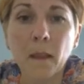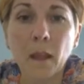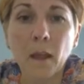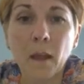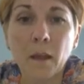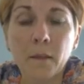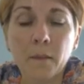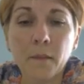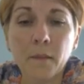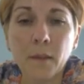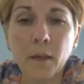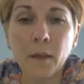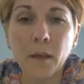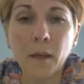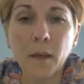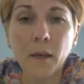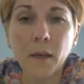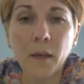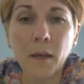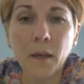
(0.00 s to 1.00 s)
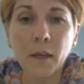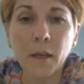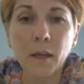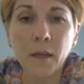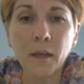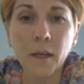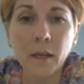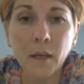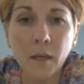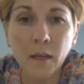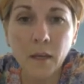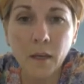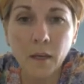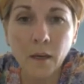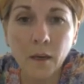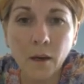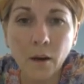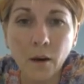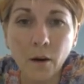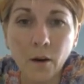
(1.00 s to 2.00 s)
And then
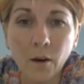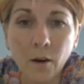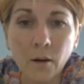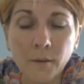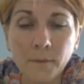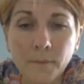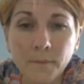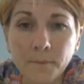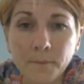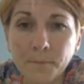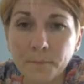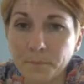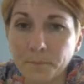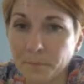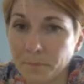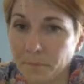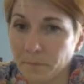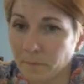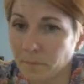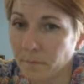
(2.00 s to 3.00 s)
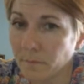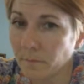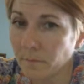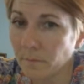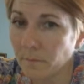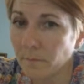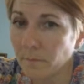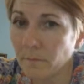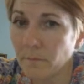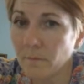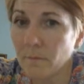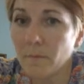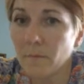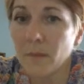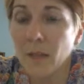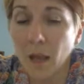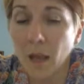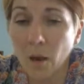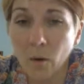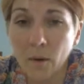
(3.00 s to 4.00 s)
here,
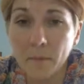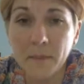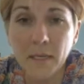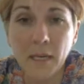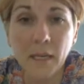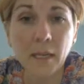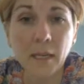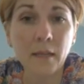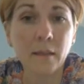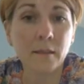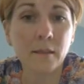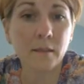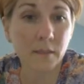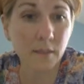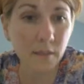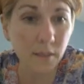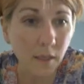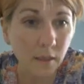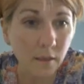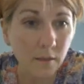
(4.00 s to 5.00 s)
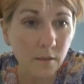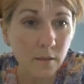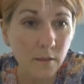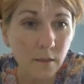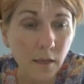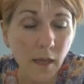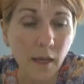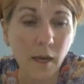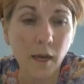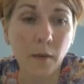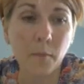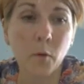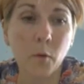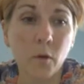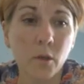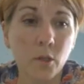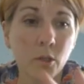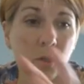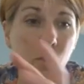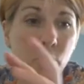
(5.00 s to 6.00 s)
now I'm taking the 6 and I'm
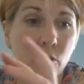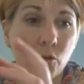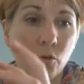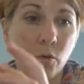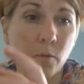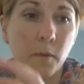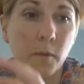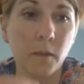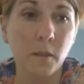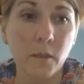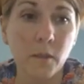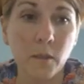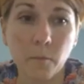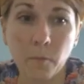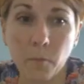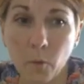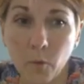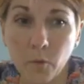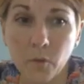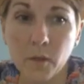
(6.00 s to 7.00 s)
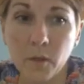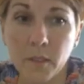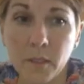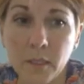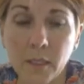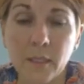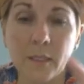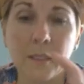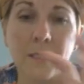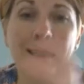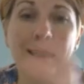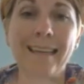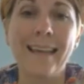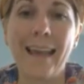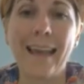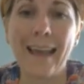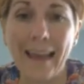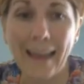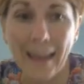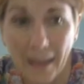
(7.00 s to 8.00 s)
going to distribute it to both the 60
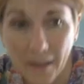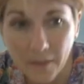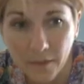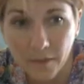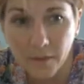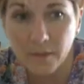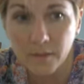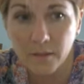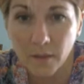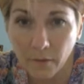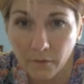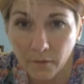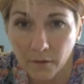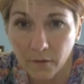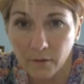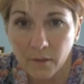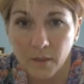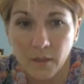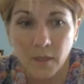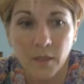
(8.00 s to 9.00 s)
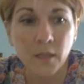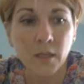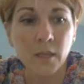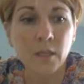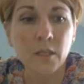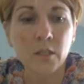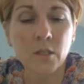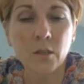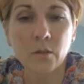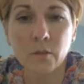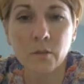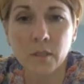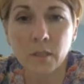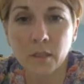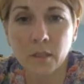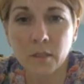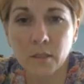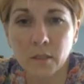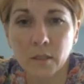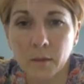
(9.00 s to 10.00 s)
and the 7. So
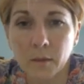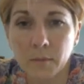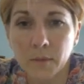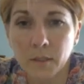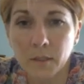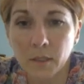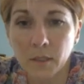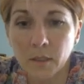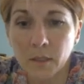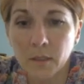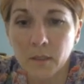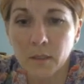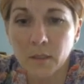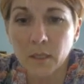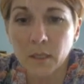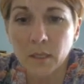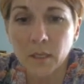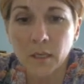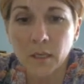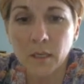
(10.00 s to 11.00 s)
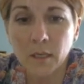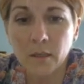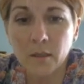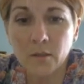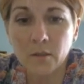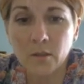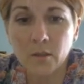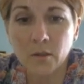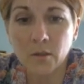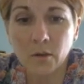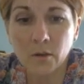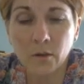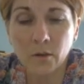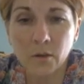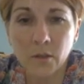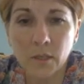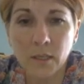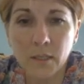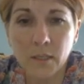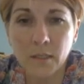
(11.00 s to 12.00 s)
6 times 6 is
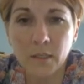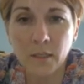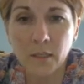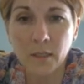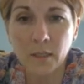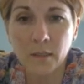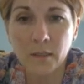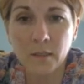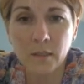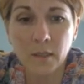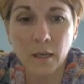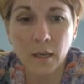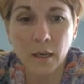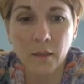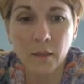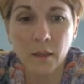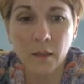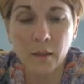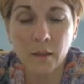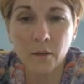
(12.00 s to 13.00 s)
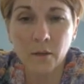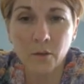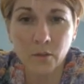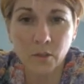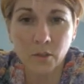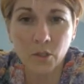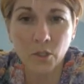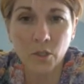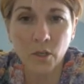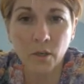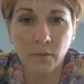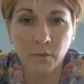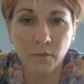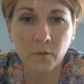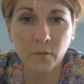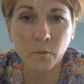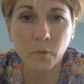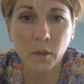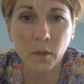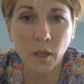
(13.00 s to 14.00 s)
36, and then there's a
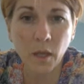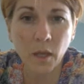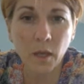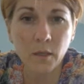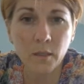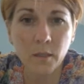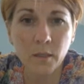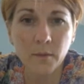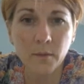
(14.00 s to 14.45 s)
shift with that.